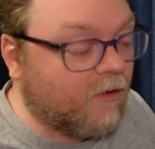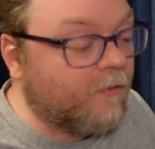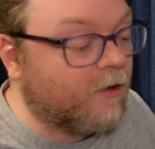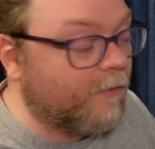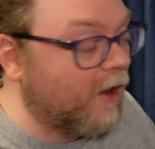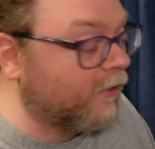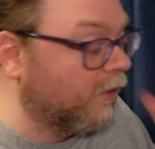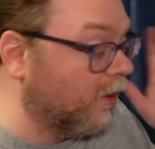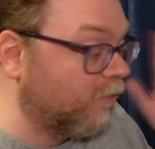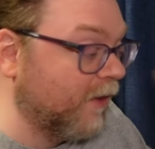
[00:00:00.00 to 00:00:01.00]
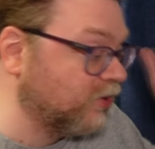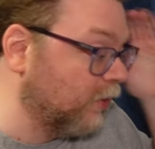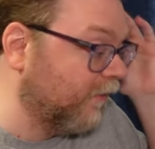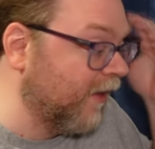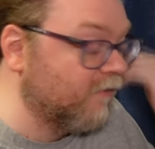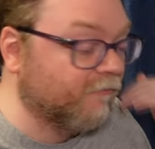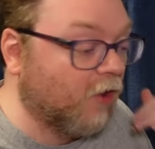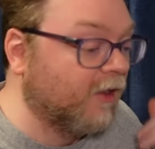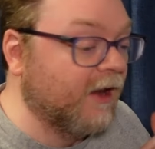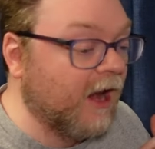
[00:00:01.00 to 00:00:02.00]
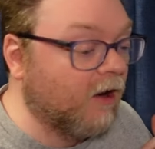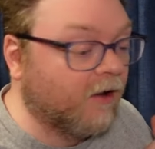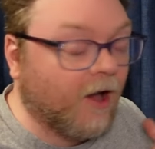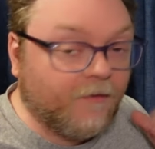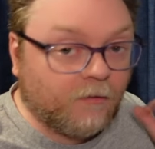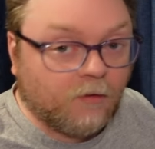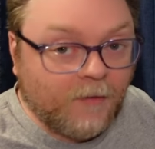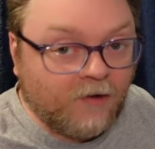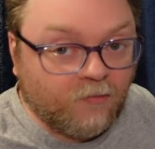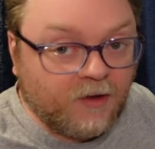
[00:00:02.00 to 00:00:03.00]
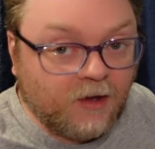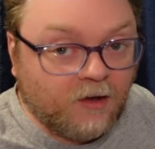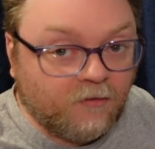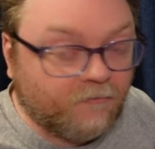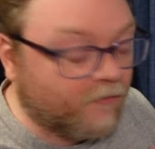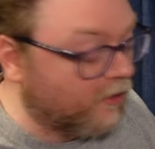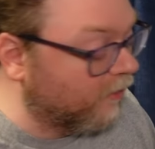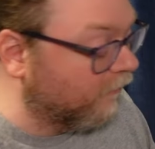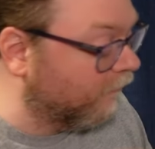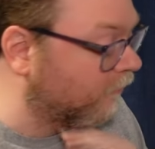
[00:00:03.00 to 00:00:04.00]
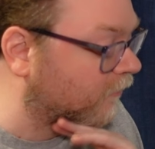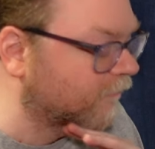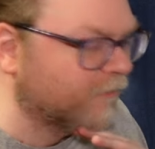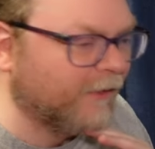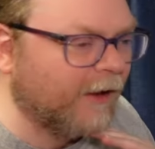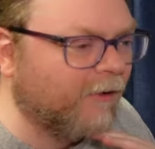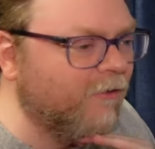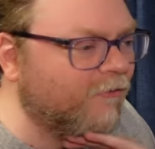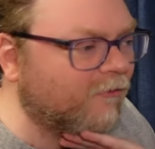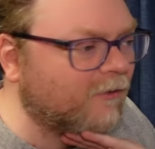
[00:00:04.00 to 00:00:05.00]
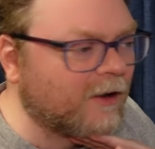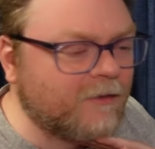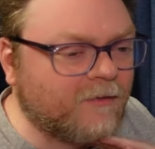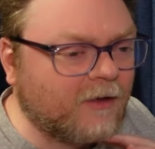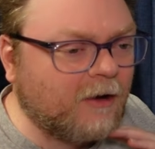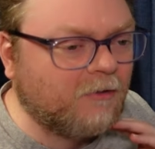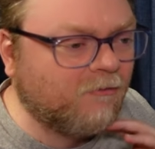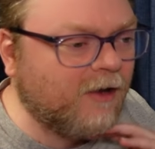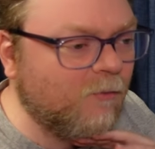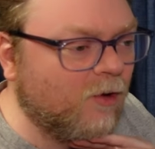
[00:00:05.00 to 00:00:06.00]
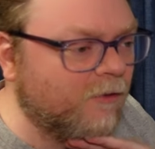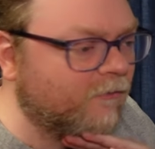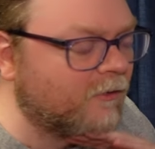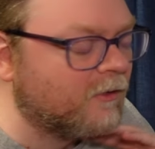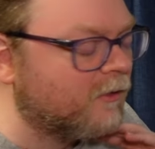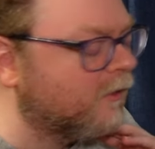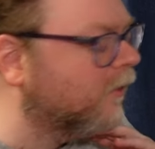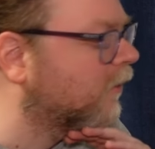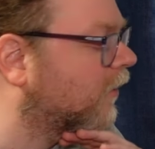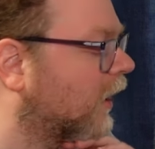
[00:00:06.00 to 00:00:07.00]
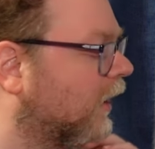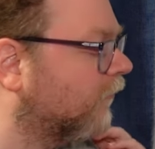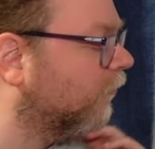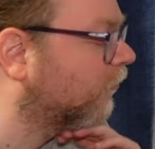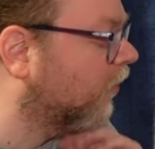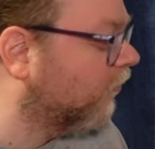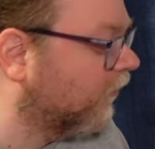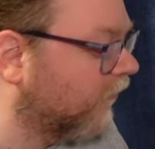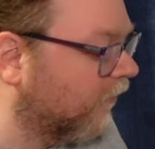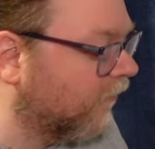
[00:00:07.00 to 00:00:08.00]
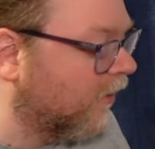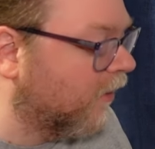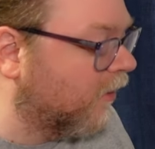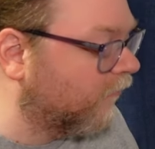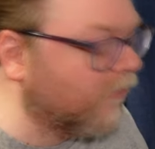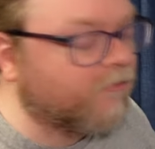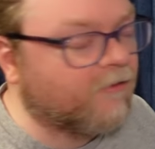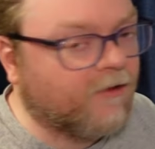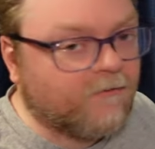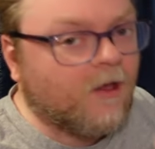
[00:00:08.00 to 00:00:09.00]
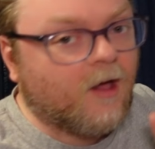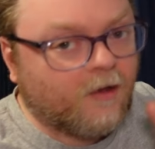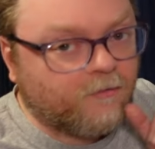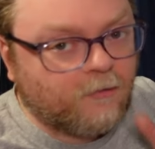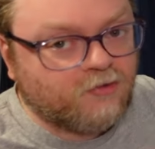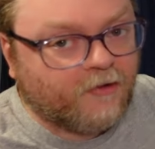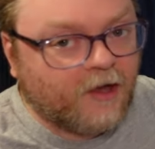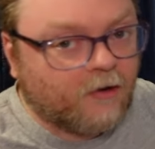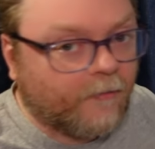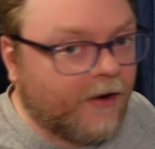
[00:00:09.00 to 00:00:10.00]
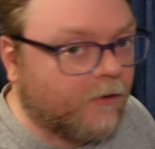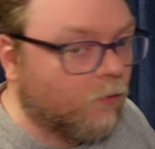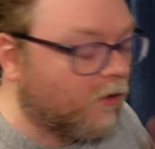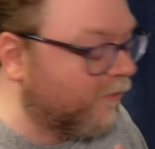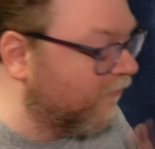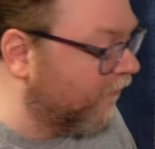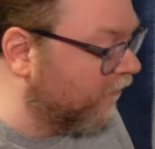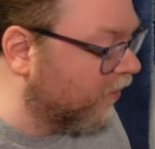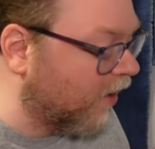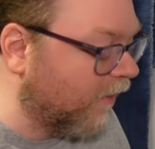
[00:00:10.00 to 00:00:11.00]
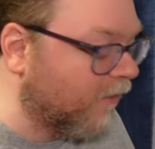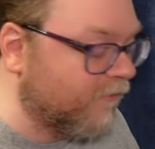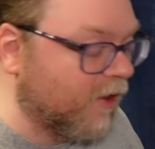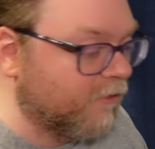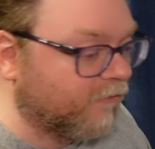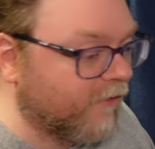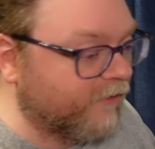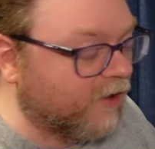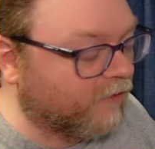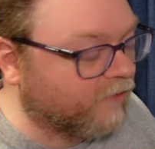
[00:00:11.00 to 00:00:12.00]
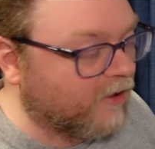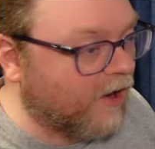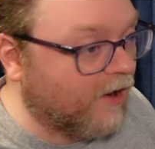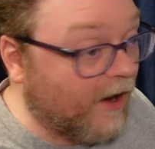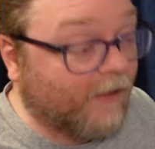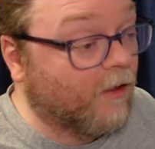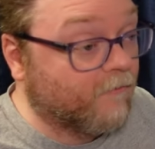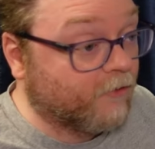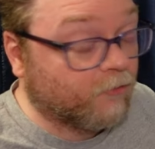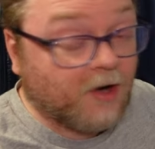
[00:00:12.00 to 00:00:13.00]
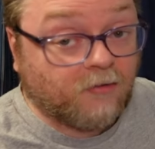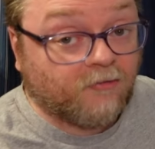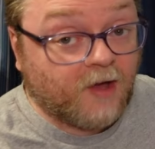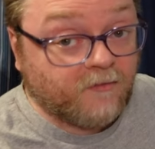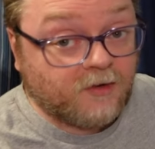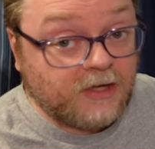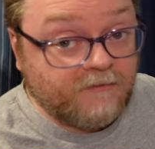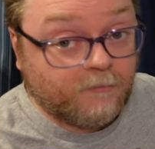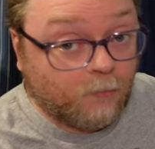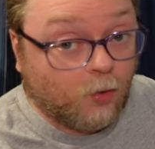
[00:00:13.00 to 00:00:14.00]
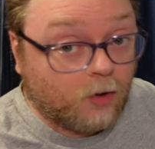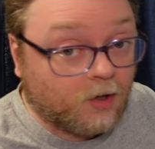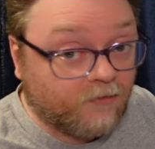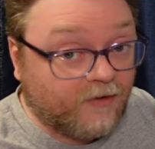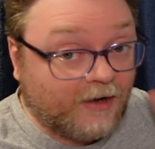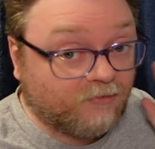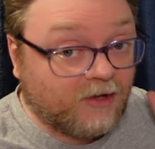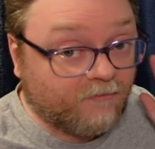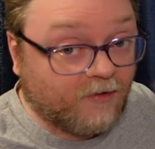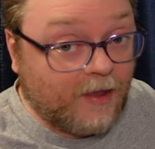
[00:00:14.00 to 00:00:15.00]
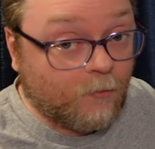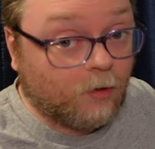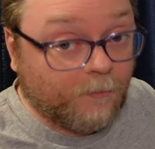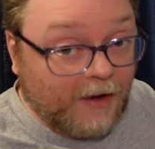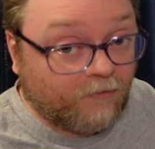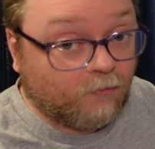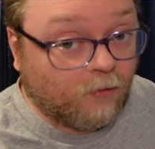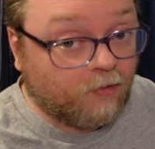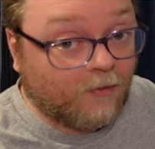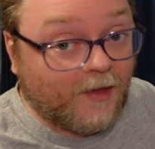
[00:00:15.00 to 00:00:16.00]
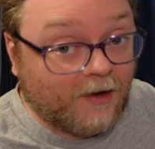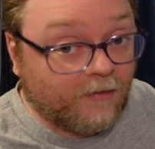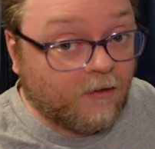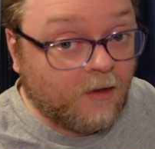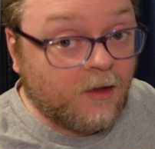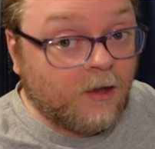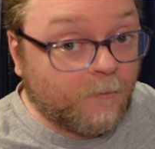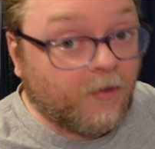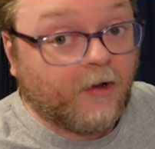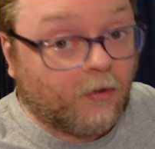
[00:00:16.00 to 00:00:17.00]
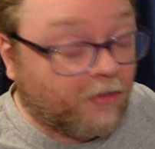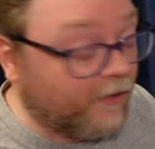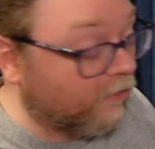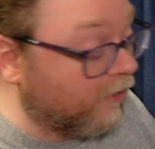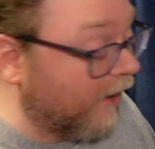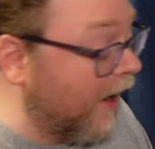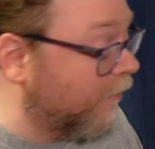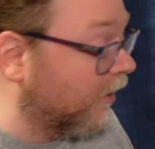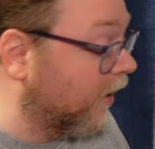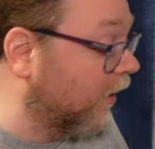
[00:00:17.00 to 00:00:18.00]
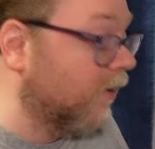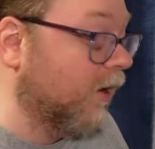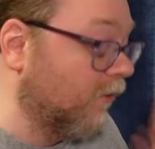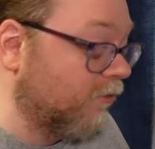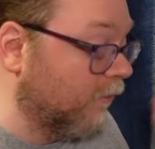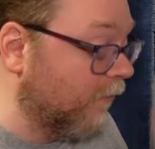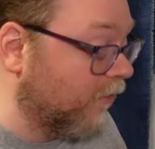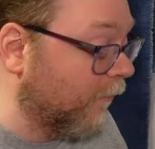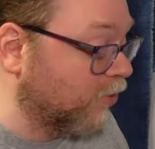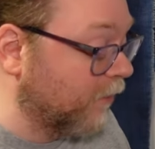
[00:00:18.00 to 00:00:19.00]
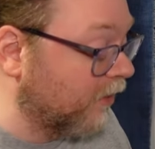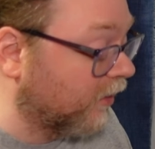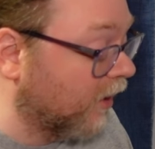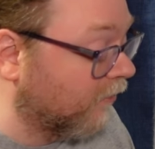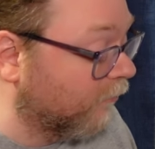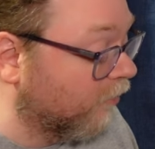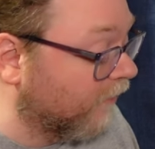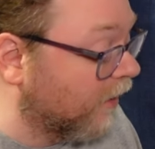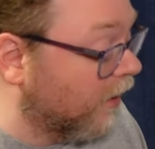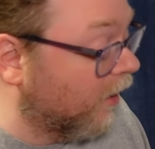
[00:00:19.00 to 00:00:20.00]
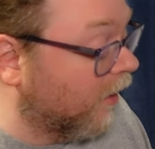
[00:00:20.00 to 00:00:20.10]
something about her, especially with that Vulcan haircut, that reminds me of Valeris, I think the character's name was, from Star Trek VI. Star Trek VI, hugely underrated. One of my favorite. I love the Undiscovered Country. I love the director's cut of it even more, because it actually gives a lot more backstory to a lot of the political things that are happening in it. It's a much better cut of the movie.